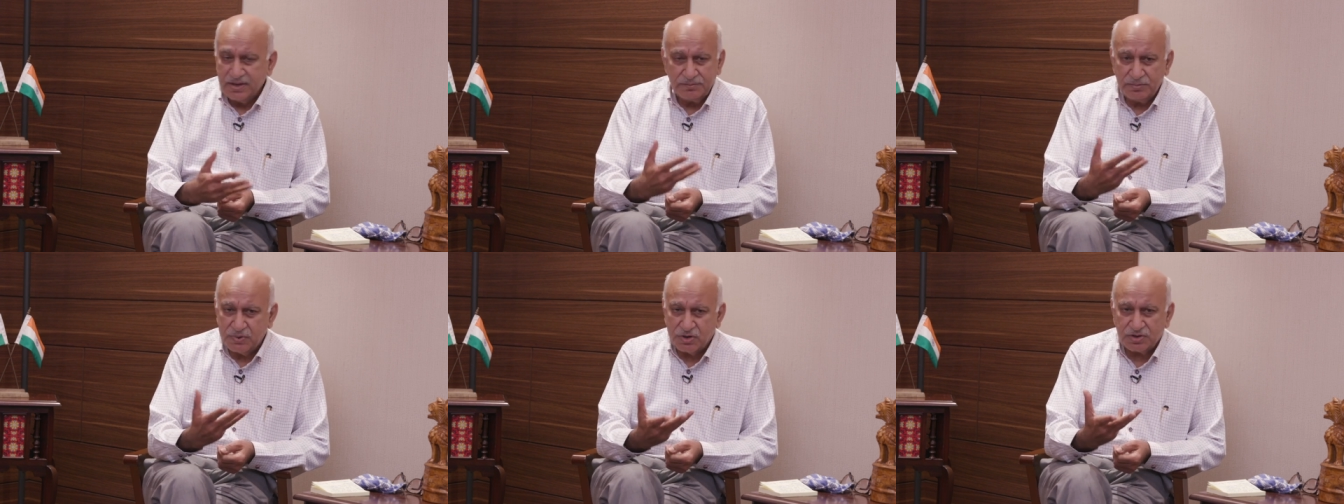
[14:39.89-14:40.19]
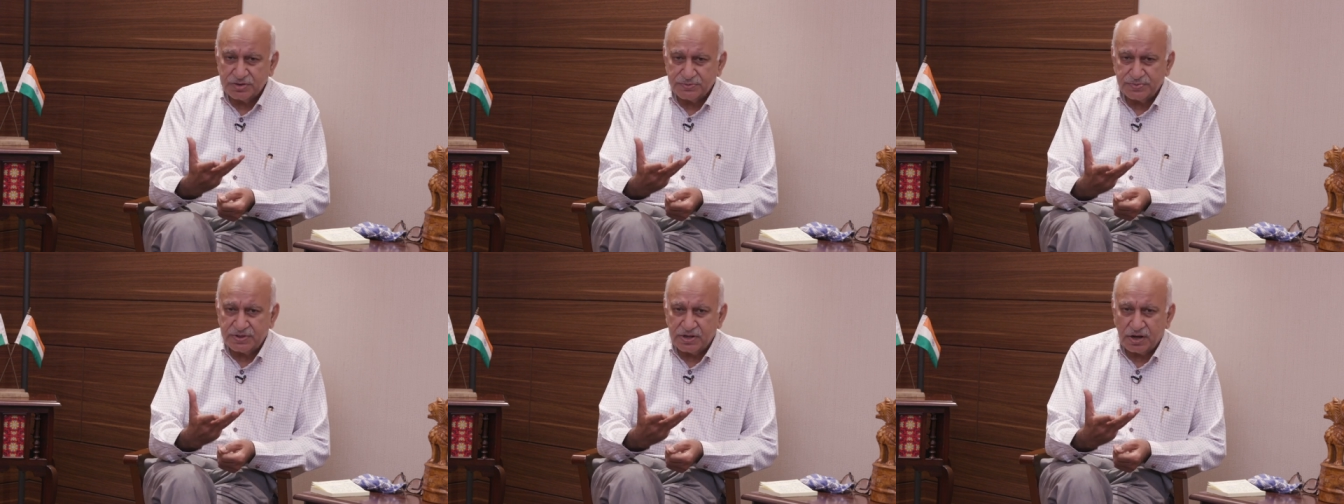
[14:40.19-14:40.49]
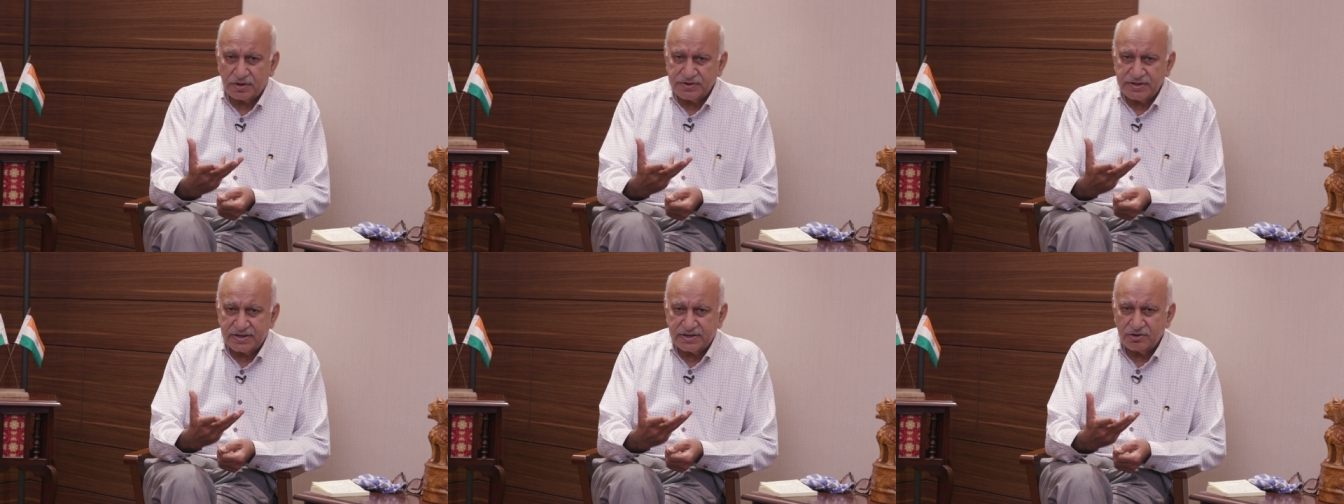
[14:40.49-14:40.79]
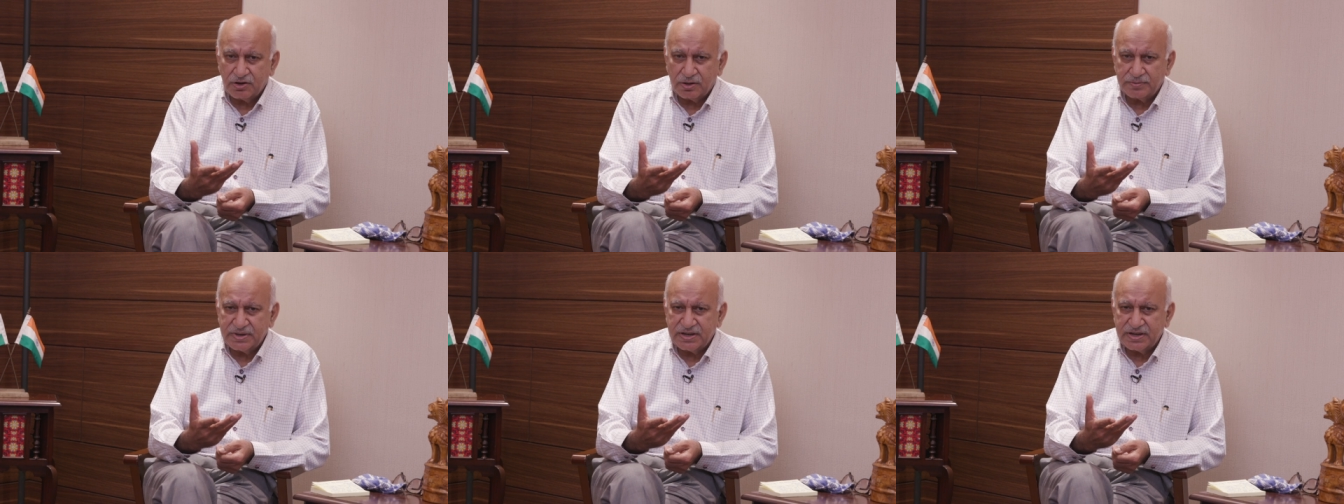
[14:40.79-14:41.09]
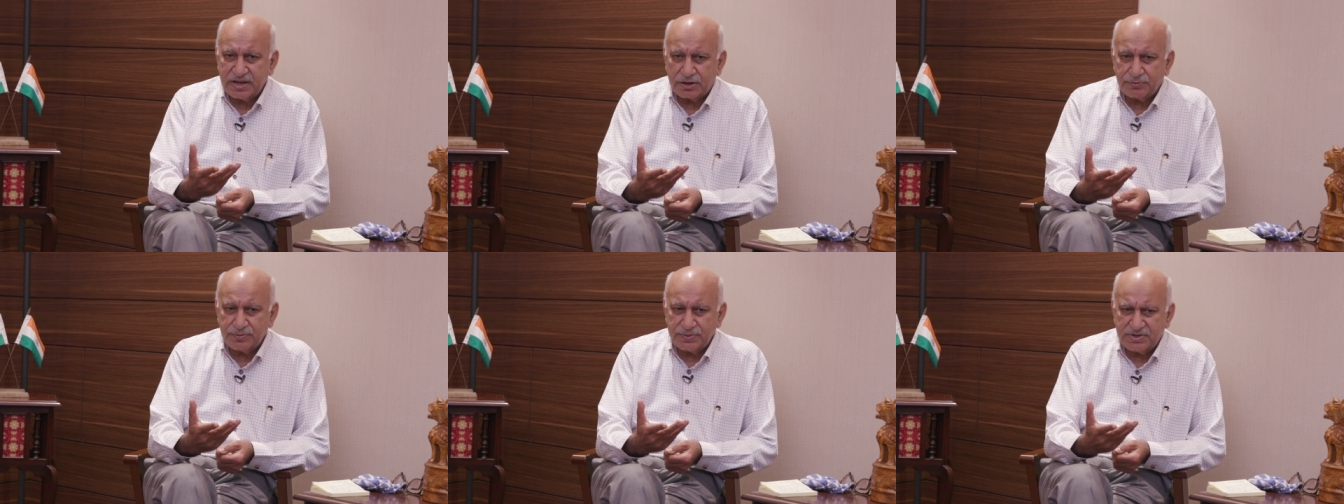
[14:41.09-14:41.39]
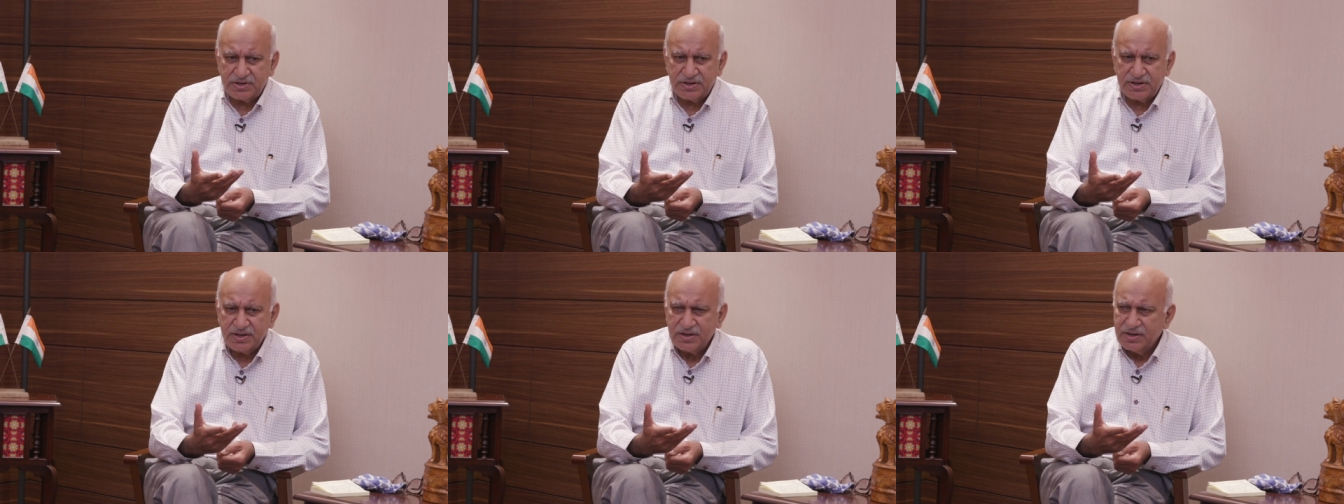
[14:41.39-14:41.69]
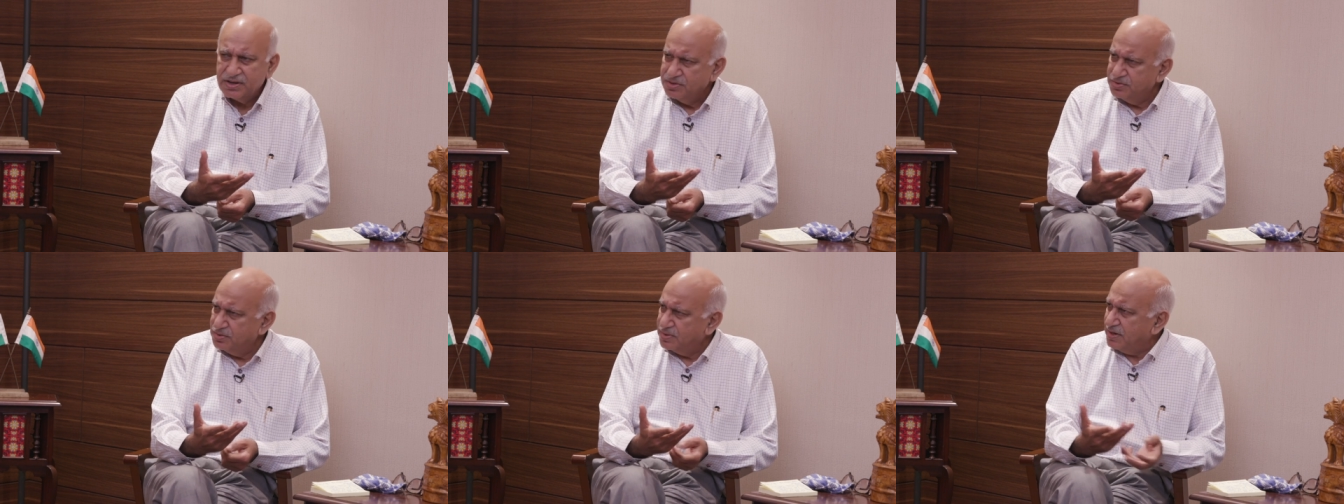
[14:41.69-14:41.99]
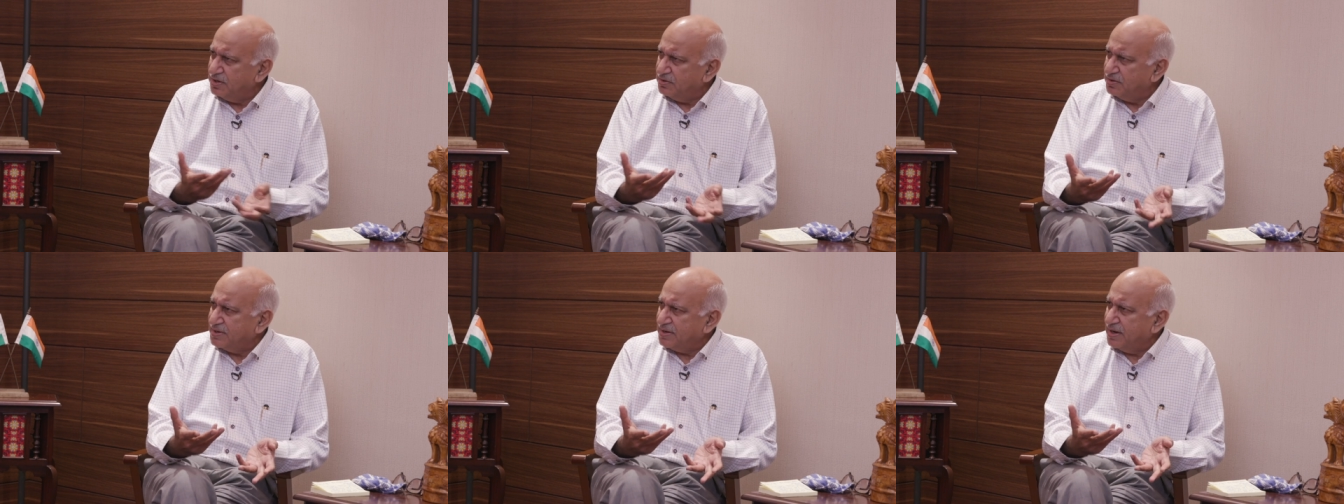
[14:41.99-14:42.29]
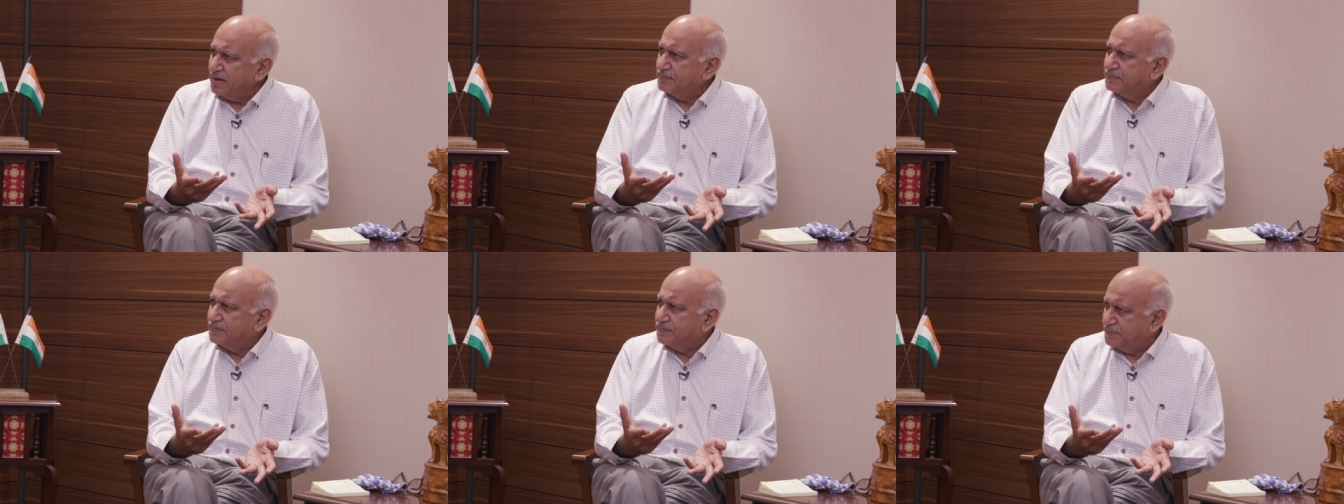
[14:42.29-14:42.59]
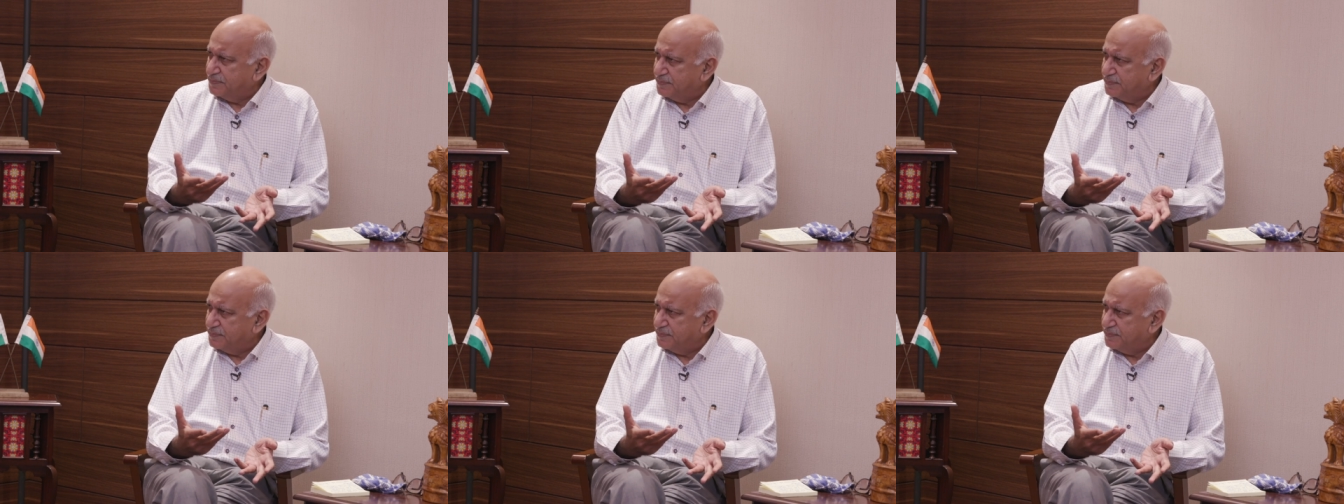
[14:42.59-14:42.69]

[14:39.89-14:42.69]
because without economic equity, you cannot have